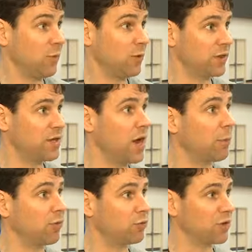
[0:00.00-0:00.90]
it with the
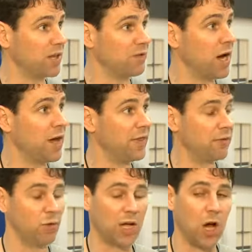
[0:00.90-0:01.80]
numbers, what they've done.
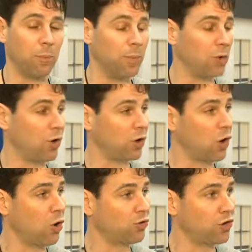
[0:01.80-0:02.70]
They've really helped build our
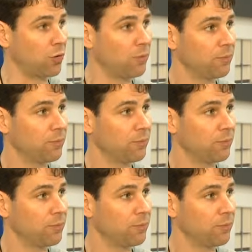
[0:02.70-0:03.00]
culture.